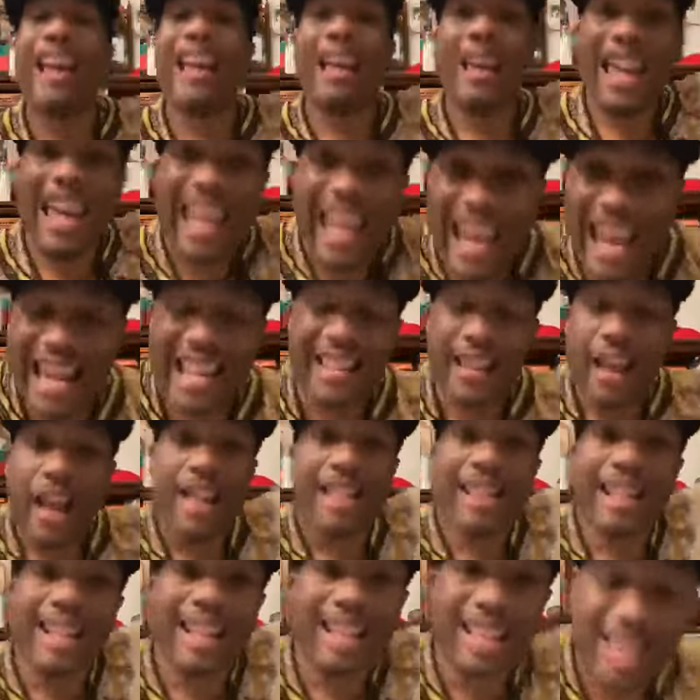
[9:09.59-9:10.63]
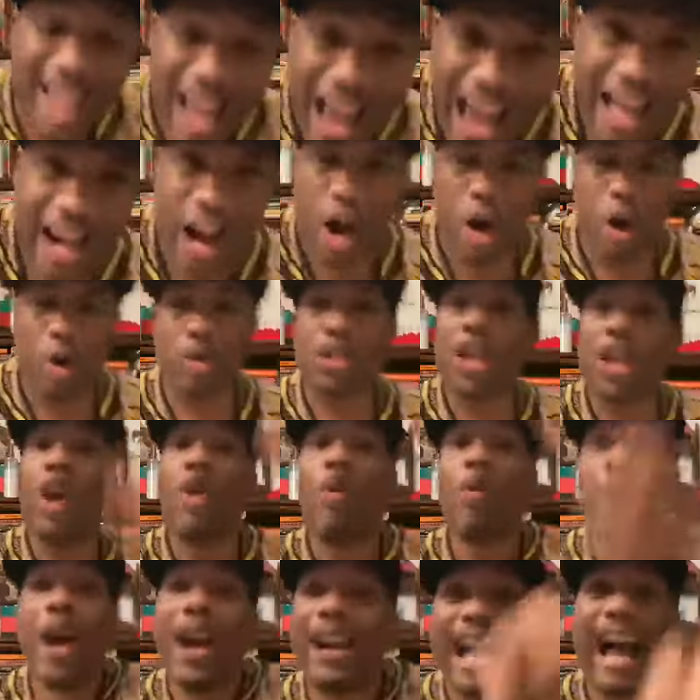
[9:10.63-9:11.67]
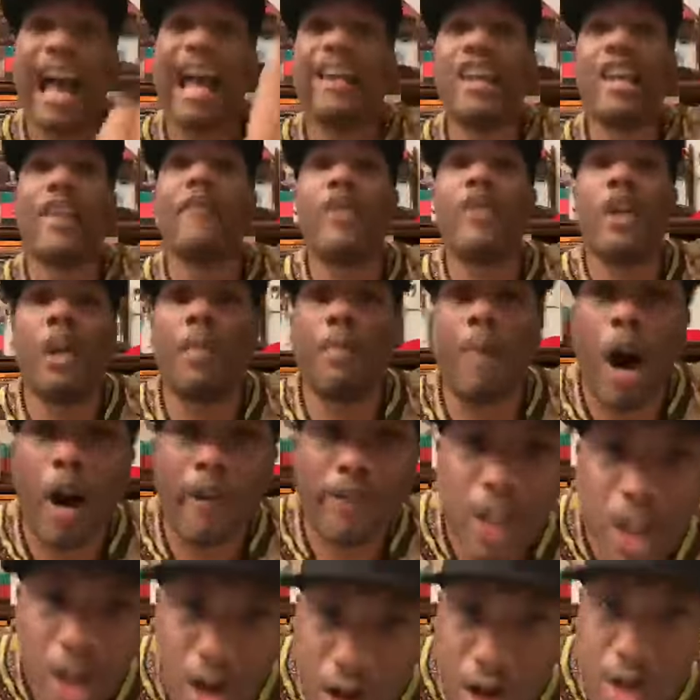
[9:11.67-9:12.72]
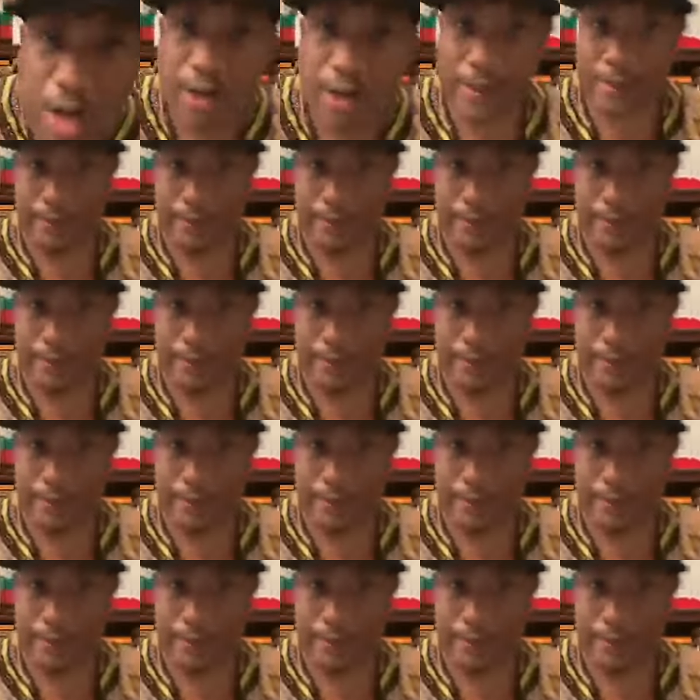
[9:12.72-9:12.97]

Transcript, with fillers: in the shadows. We're not leaving them off the hook.